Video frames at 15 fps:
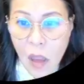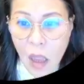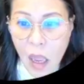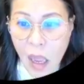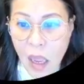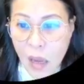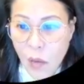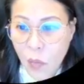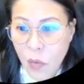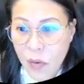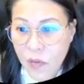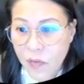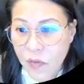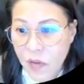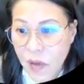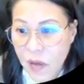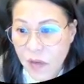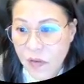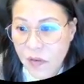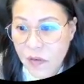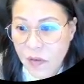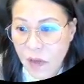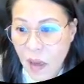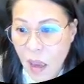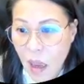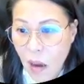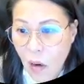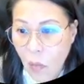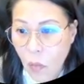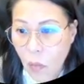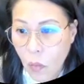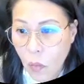and with this how